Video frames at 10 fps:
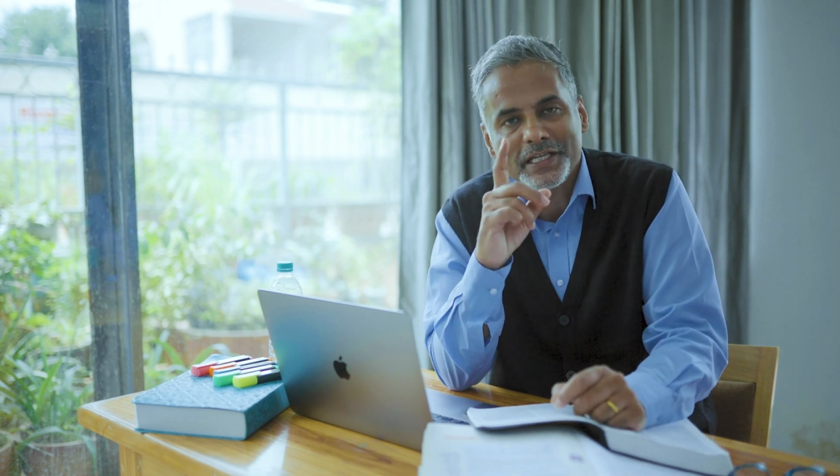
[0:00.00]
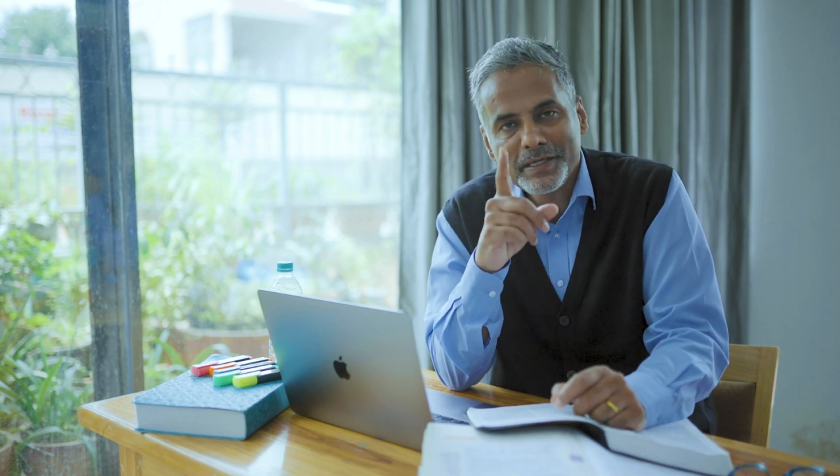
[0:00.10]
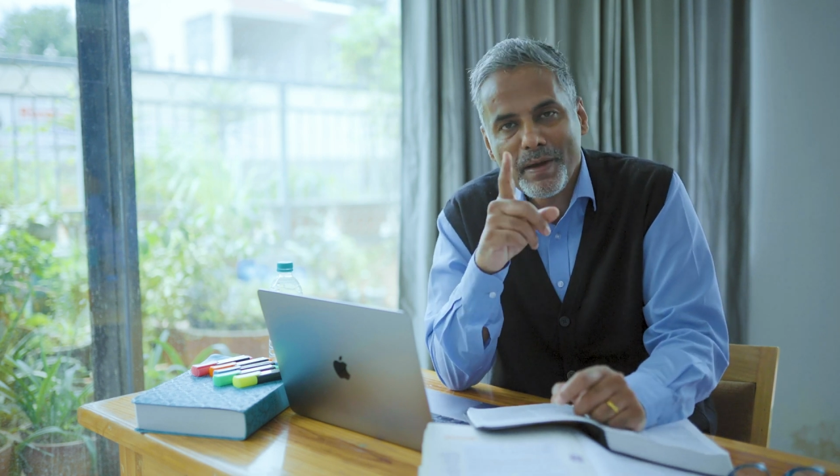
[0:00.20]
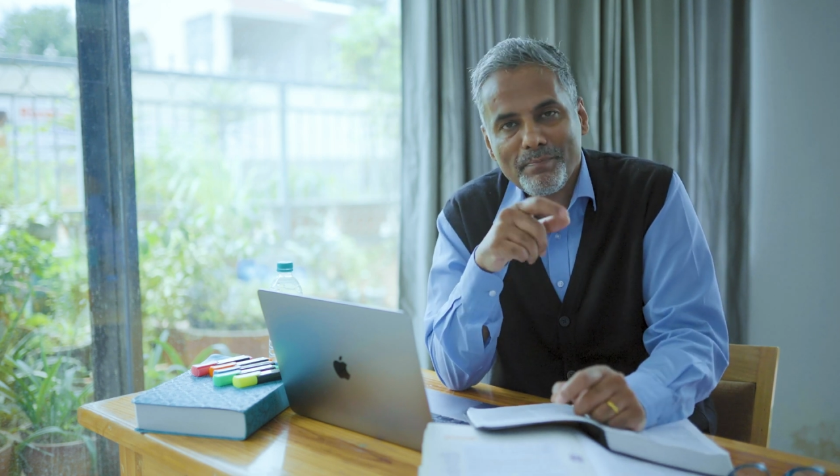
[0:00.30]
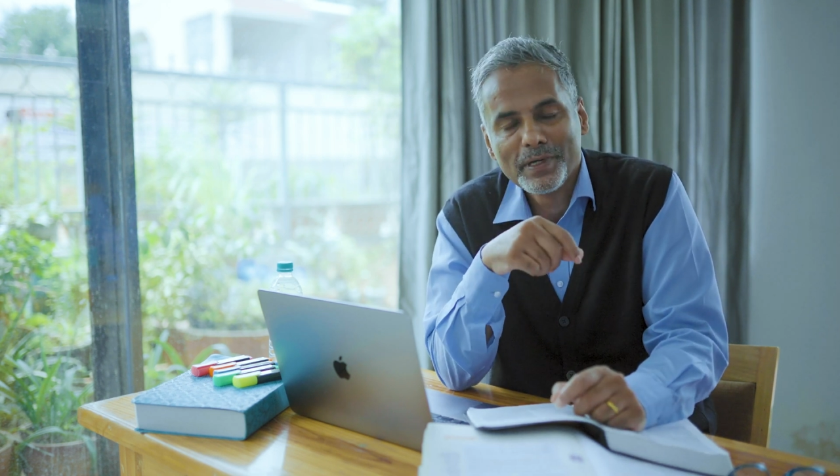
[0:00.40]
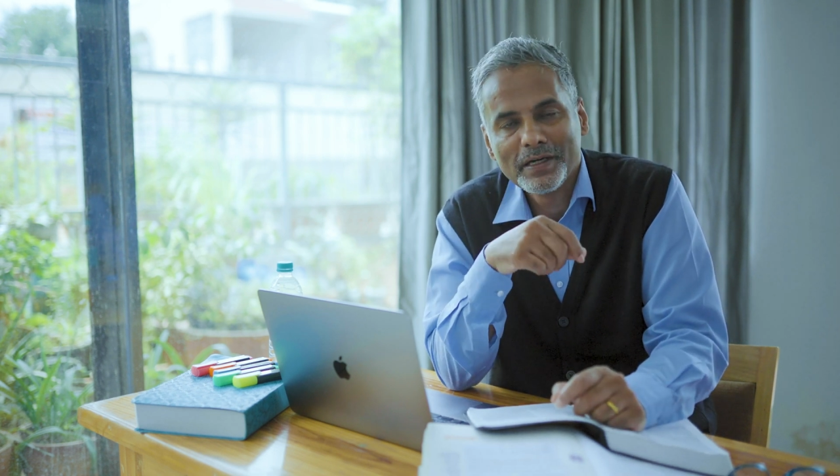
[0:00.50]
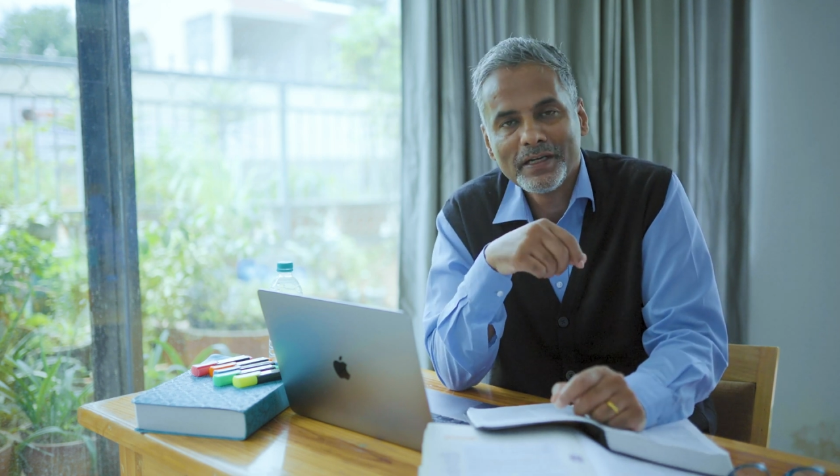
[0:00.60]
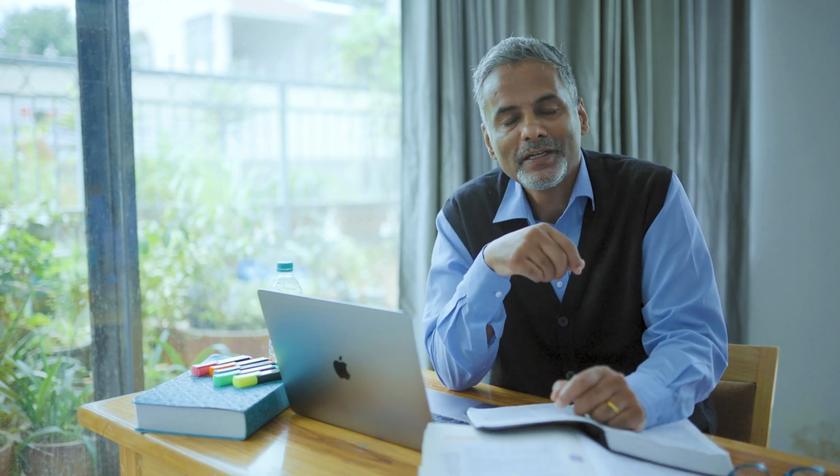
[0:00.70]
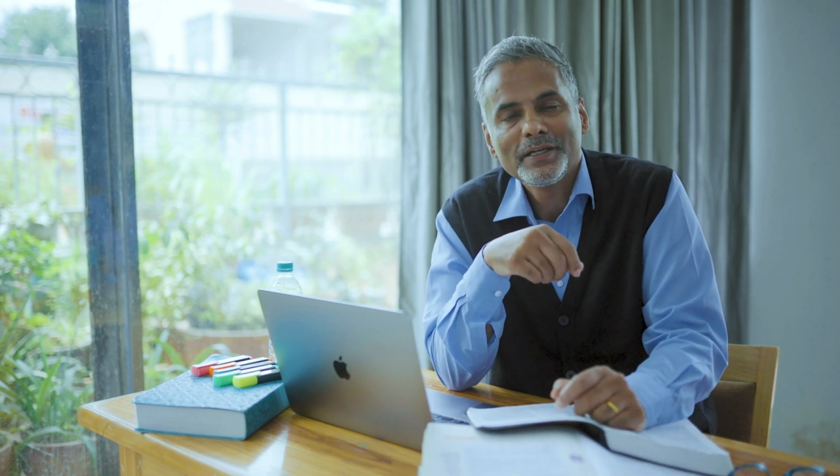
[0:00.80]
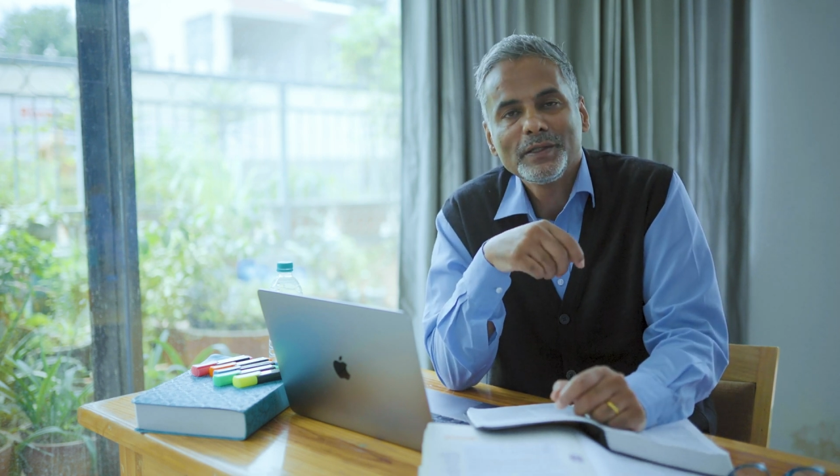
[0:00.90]
Remember,
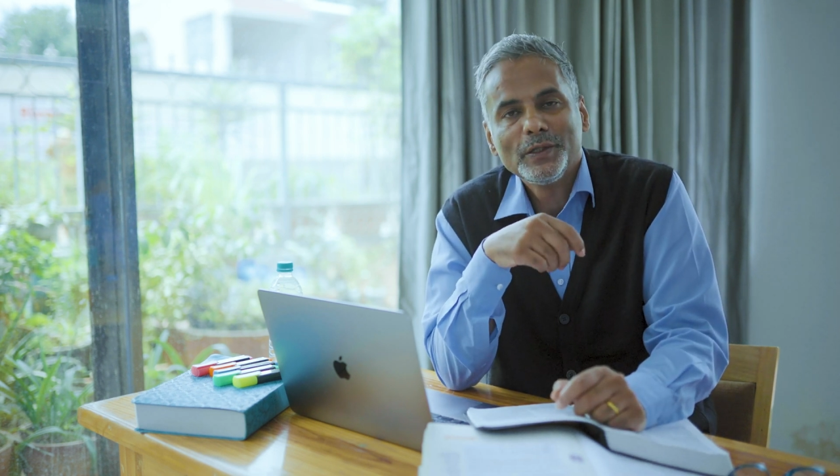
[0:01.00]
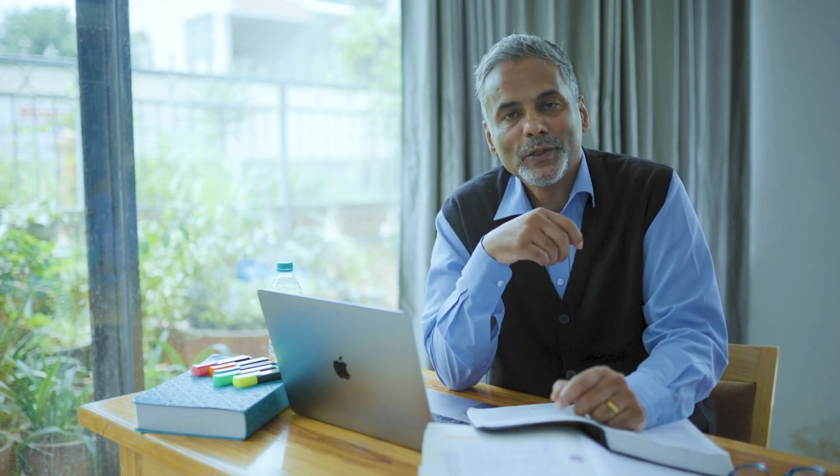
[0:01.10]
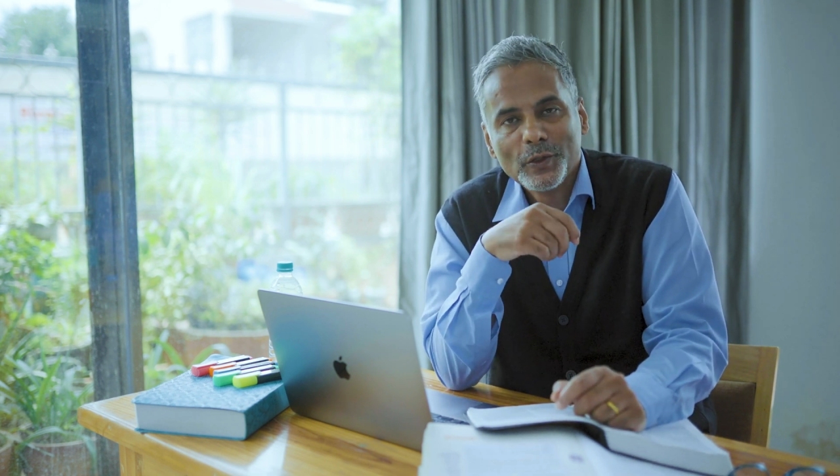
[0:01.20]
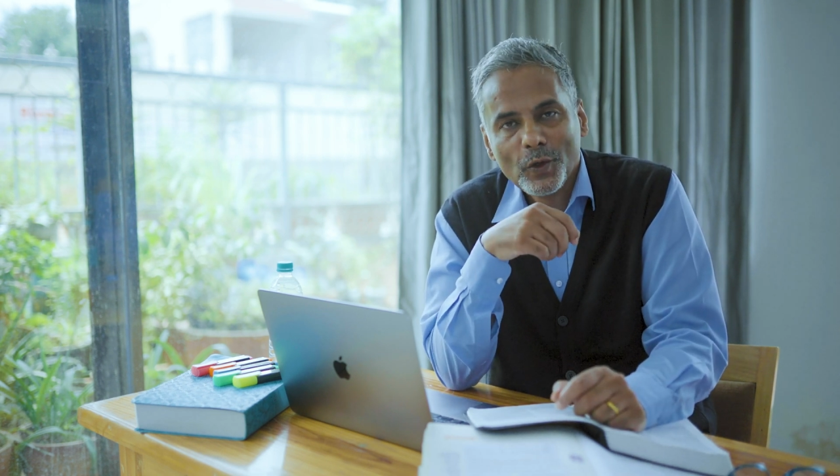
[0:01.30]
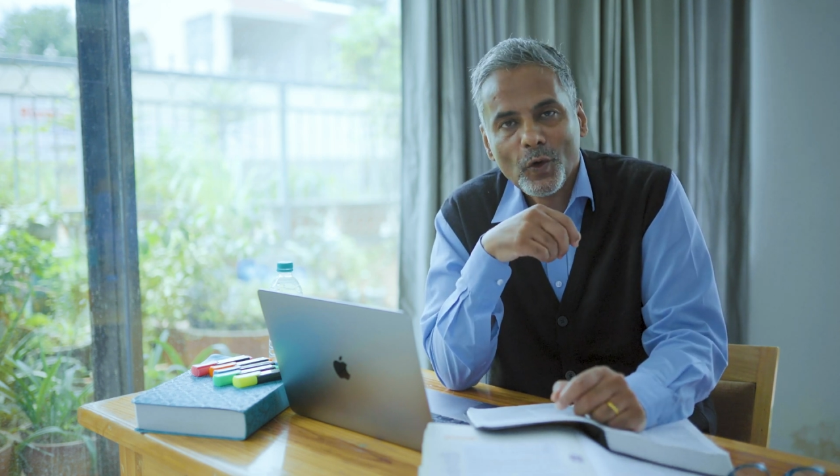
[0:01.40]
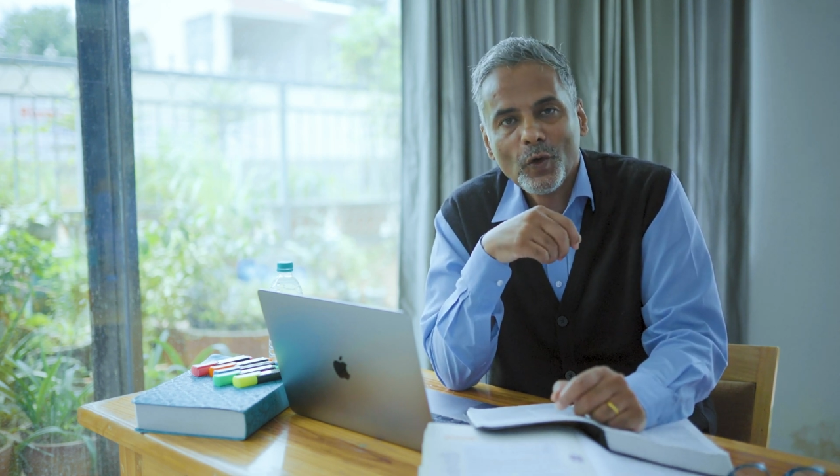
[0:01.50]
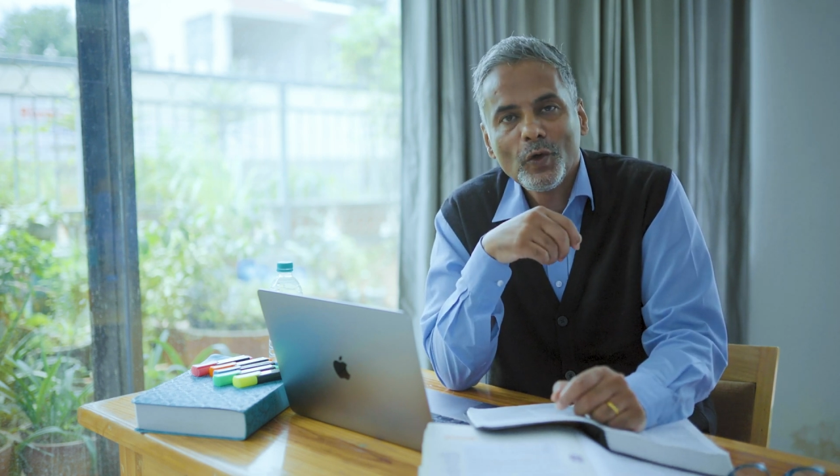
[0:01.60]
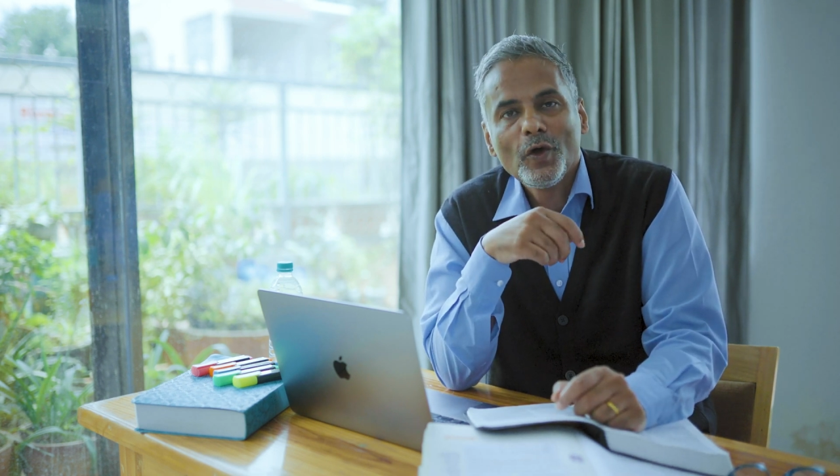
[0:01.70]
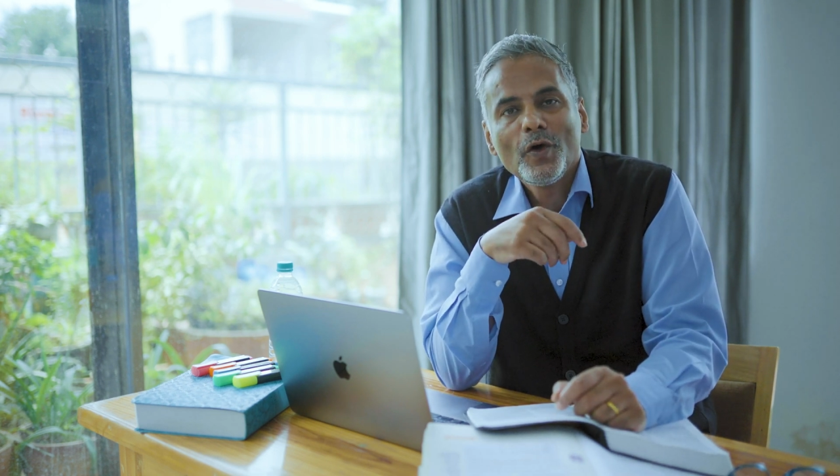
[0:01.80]
the goal